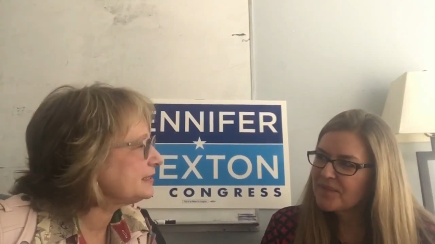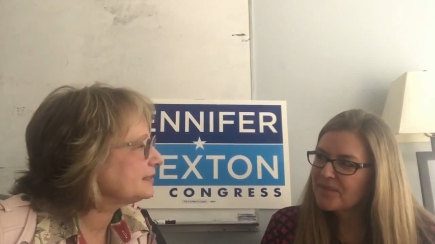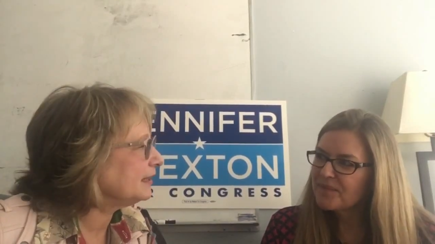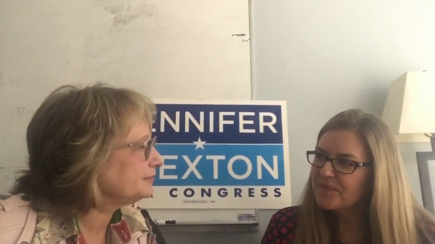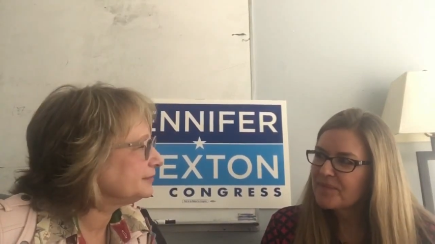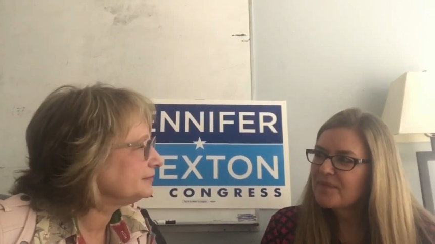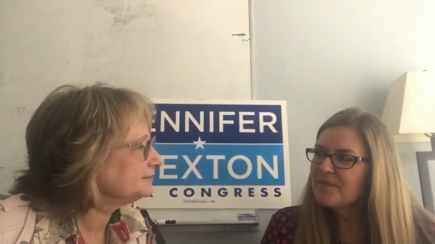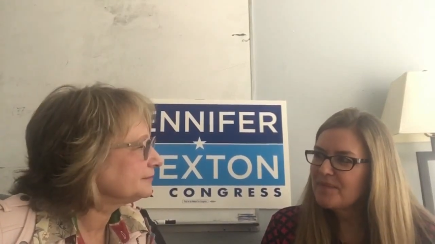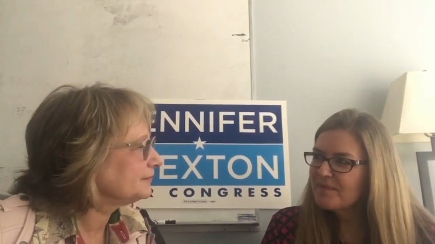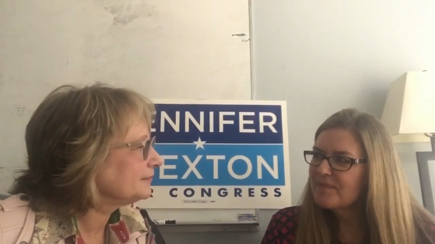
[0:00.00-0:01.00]
Speaker 1: pretty tough
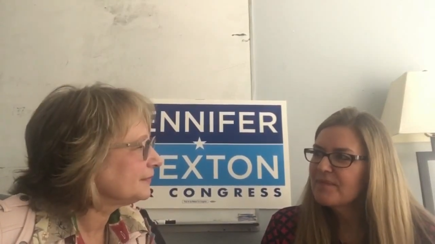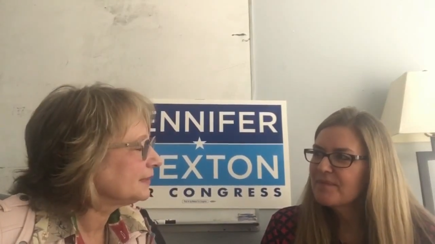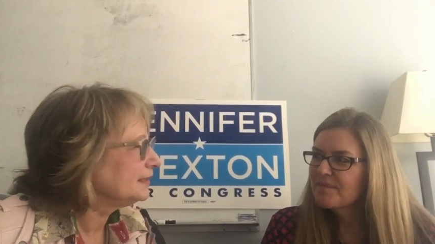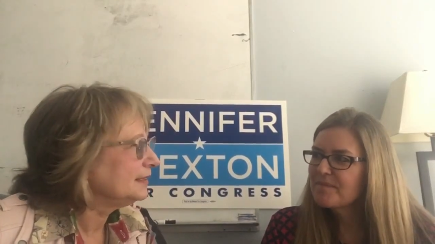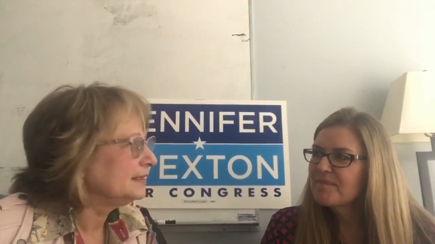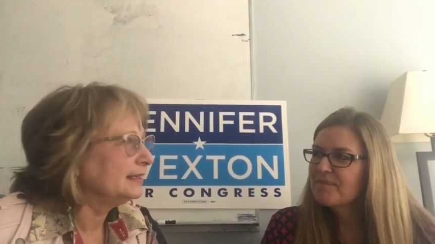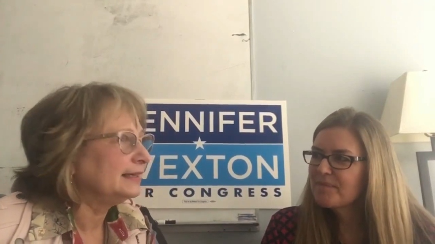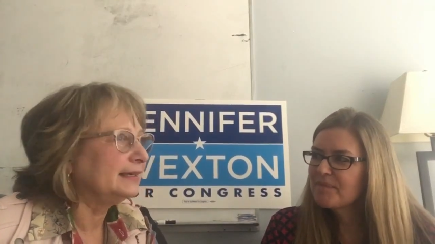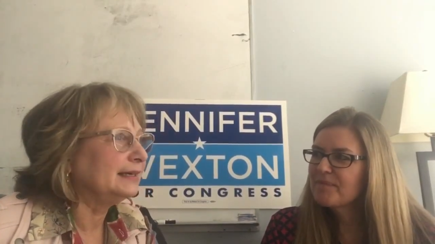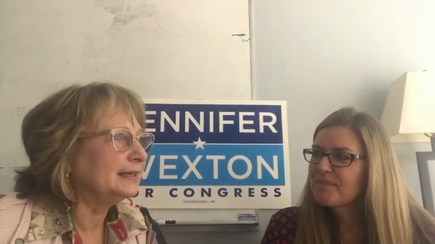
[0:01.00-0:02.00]

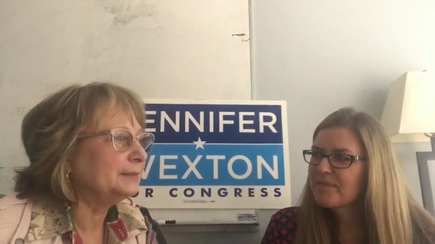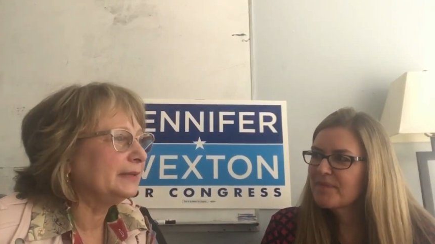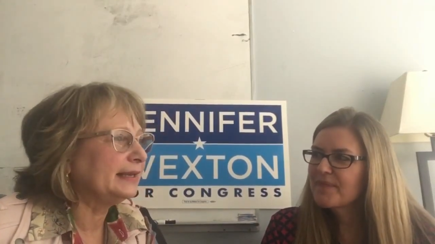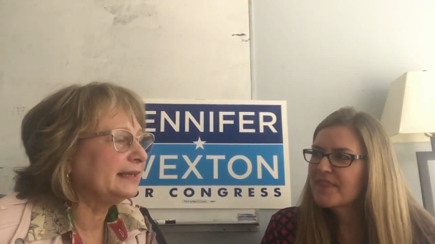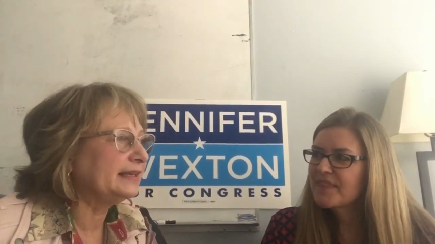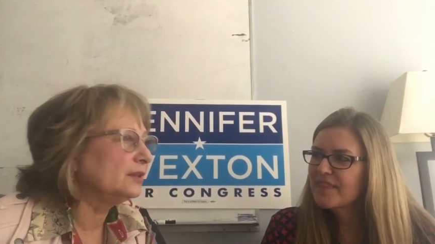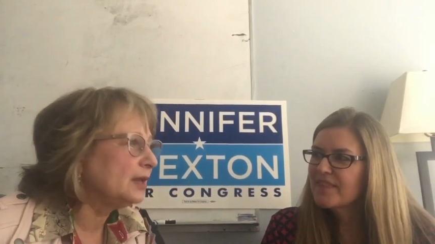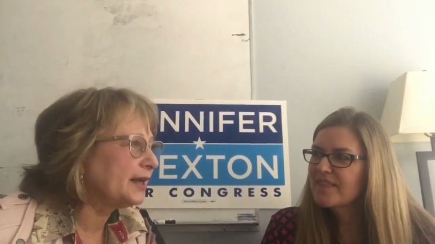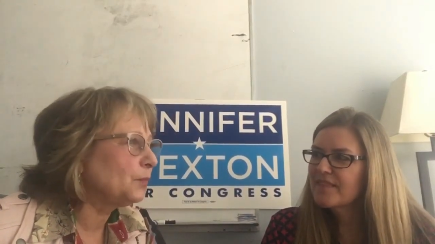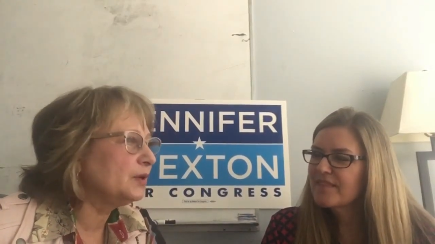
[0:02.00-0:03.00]
um, and, and a
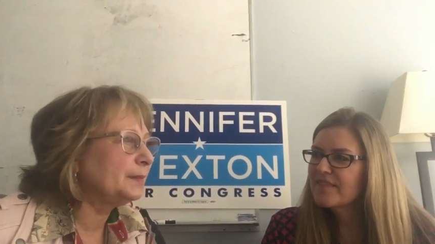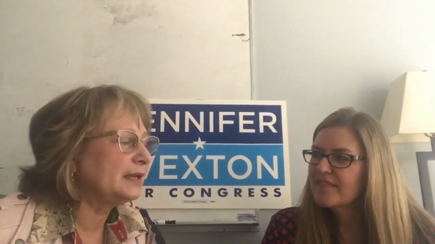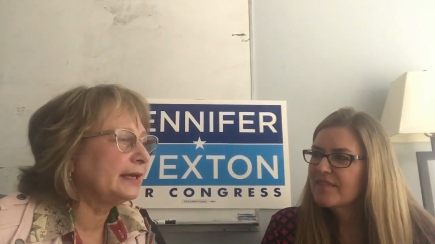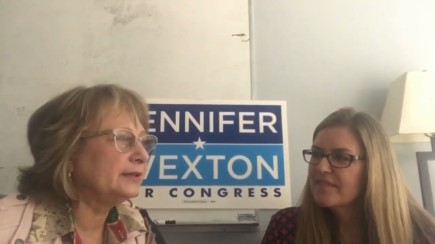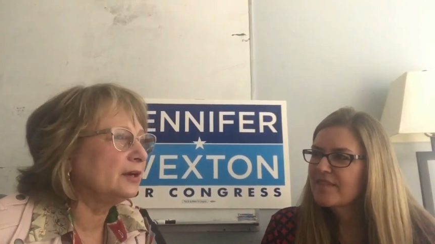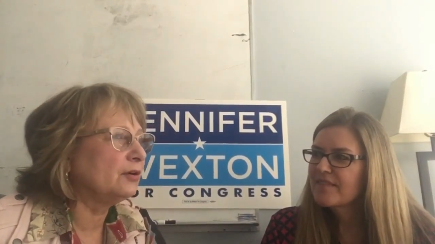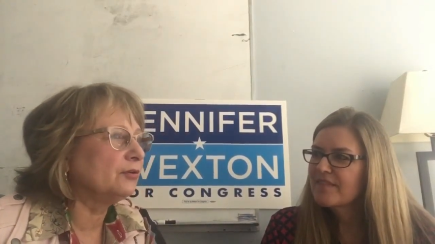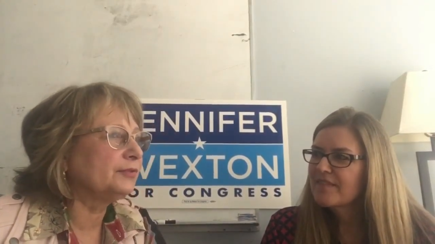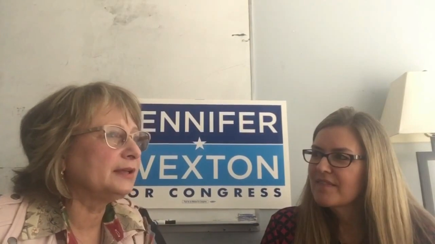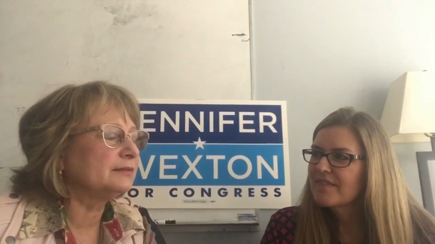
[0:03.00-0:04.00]
lot of women i know
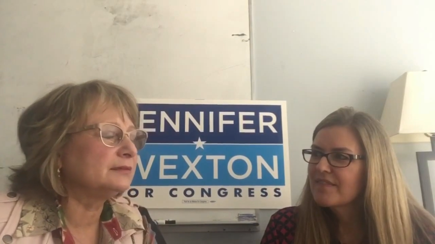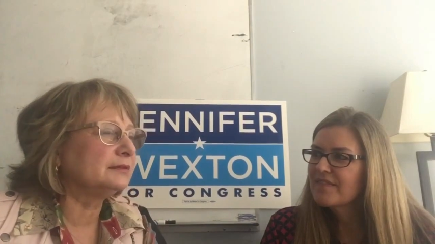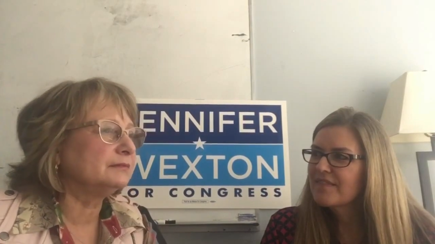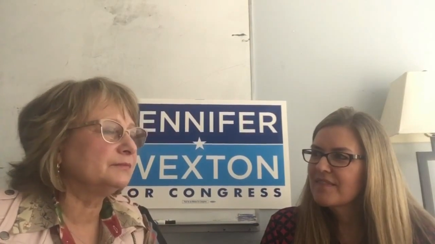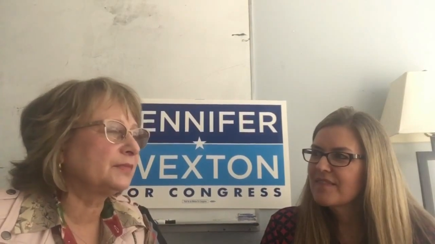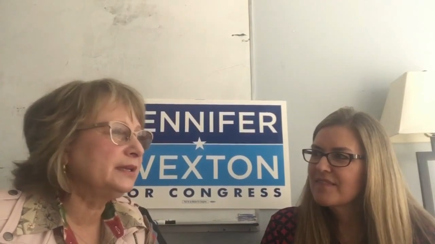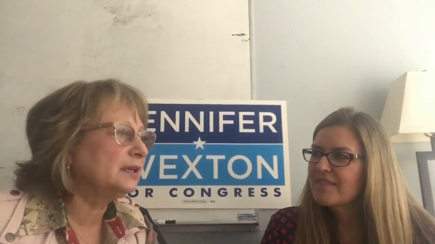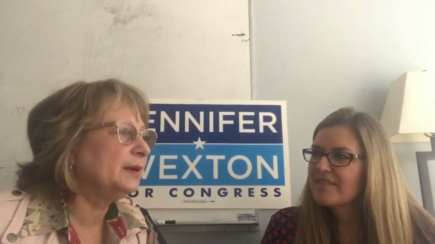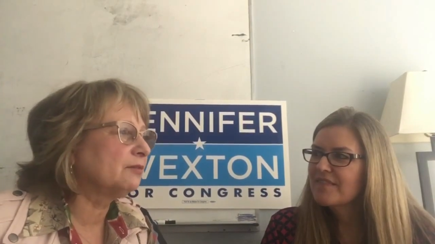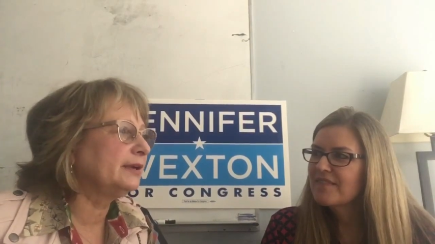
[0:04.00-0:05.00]
that think
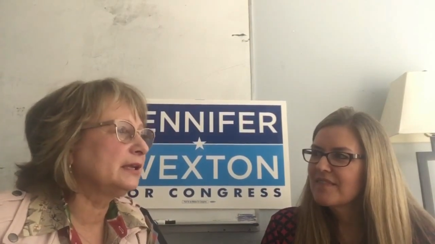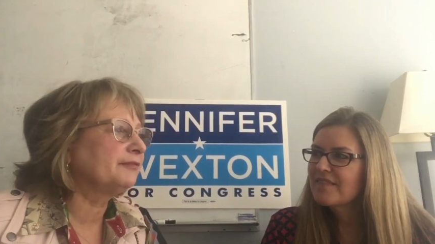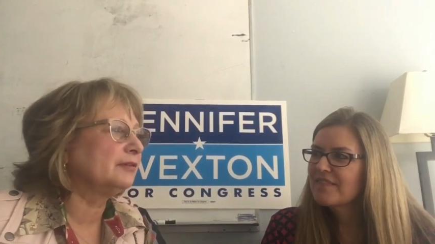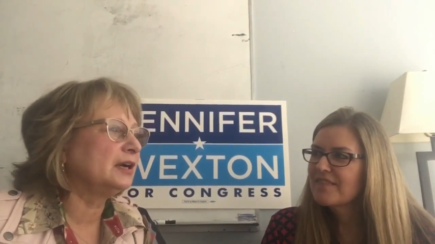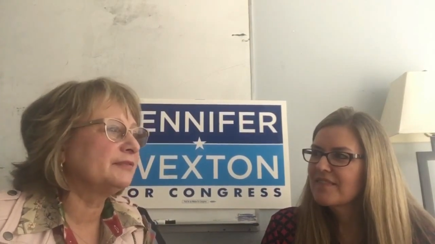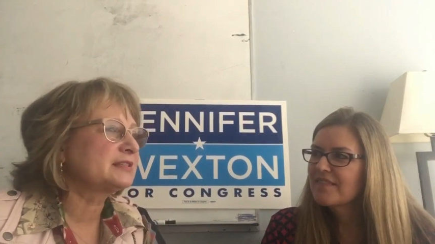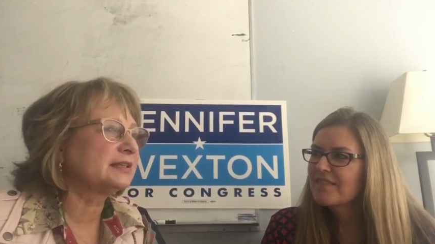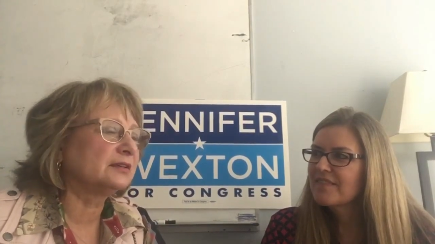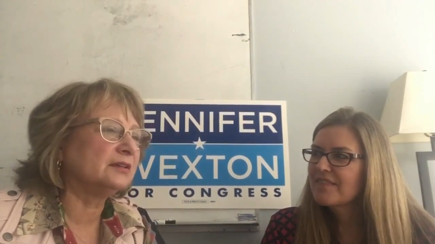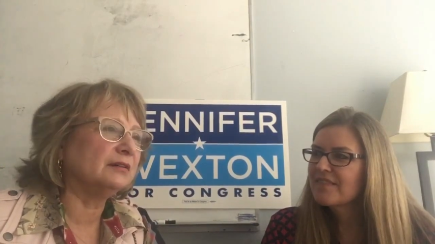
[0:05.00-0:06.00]
about running for office
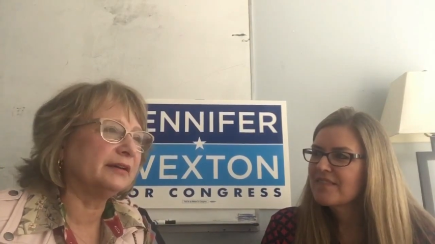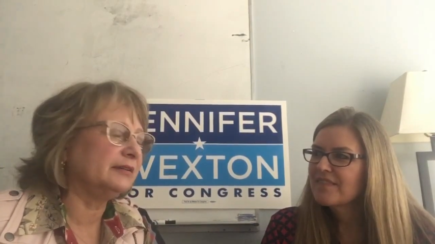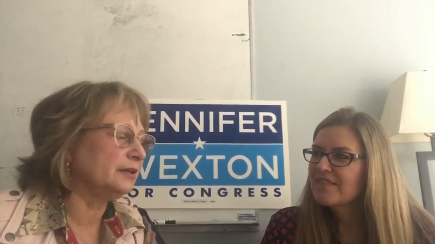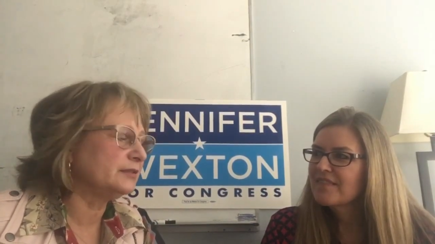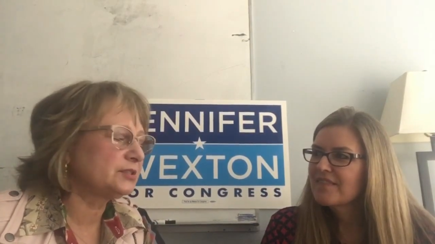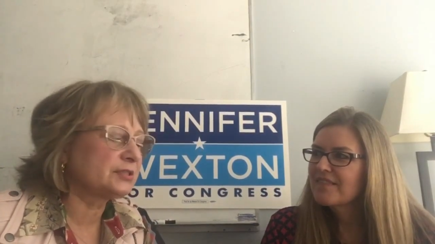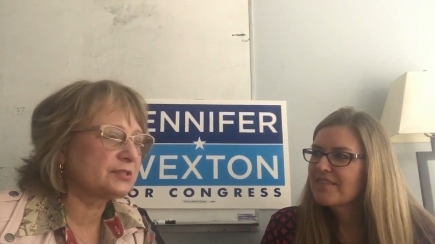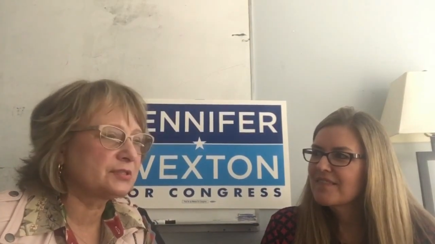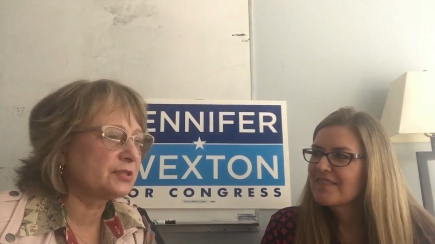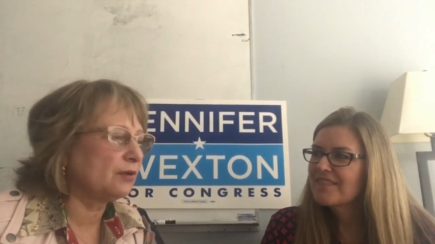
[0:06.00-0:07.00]
think oh i don't know it's
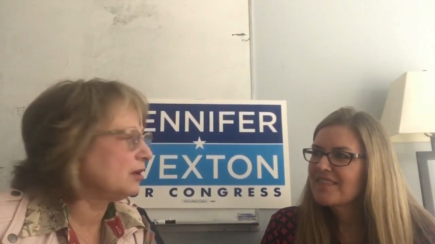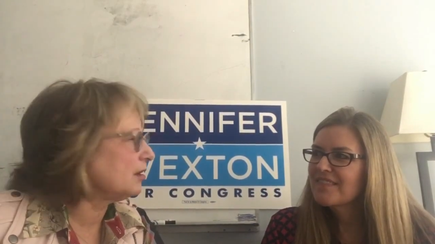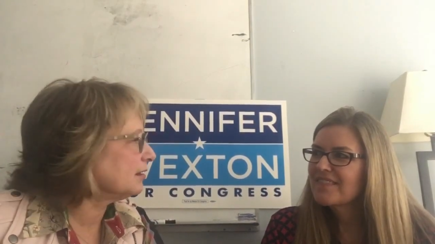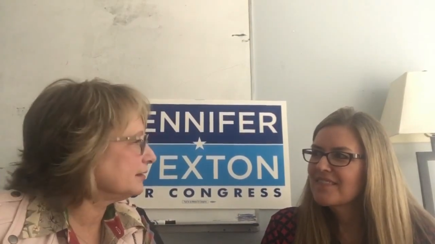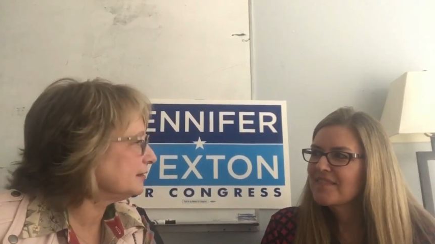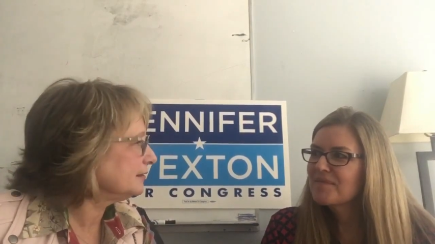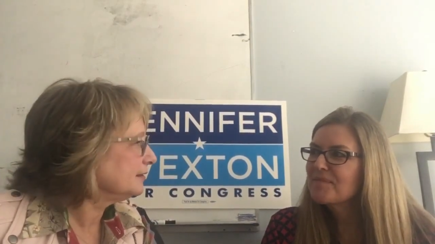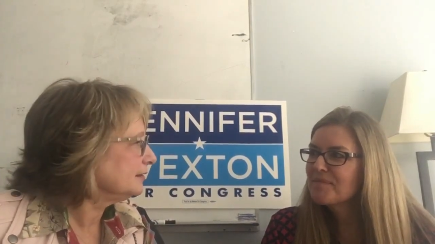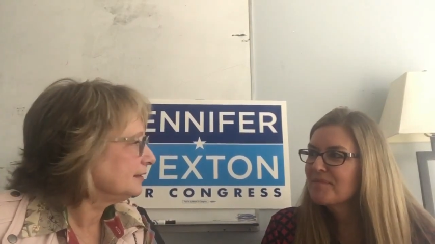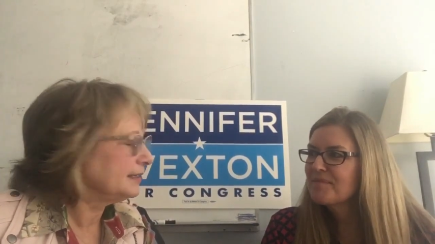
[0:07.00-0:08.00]
just so hard
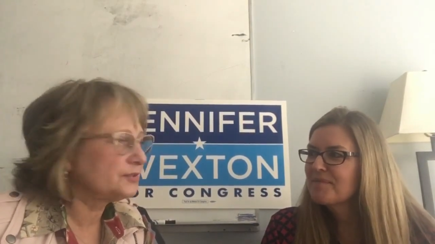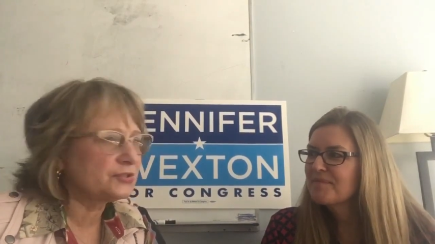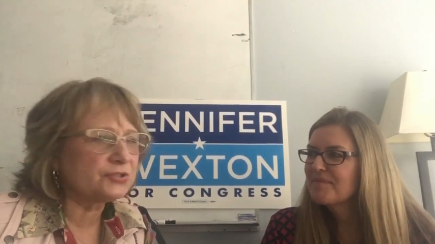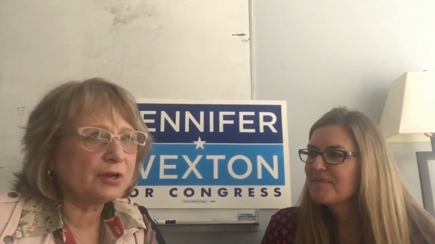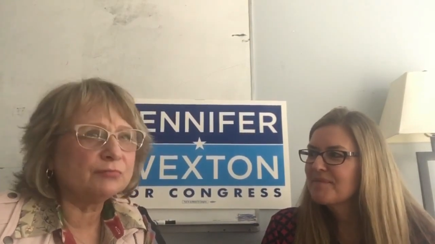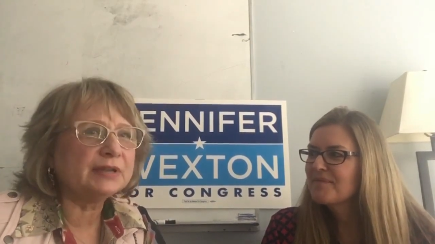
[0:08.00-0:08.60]
mm-hmm. it's so